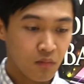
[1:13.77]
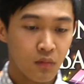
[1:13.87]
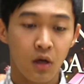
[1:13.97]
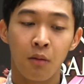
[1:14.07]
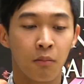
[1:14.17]

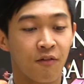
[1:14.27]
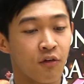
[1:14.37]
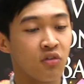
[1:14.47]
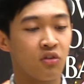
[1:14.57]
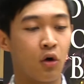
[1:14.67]
The
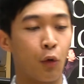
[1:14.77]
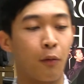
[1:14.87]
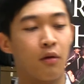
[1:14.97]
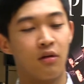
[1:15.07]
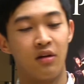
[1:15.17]
first
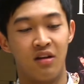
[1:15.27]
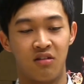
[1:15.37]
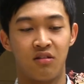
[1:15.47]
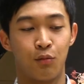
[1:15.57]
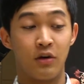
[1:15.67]
note
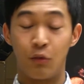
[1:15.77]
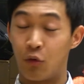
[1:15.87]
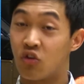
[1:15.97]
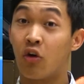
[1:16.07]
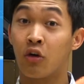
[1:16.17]
is we're
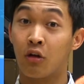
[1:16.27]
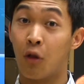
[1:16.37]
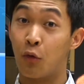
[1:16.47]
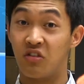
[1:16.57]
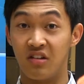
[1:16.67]
starting on a
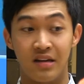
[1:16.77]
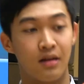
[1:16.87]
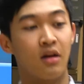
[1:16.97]
low C.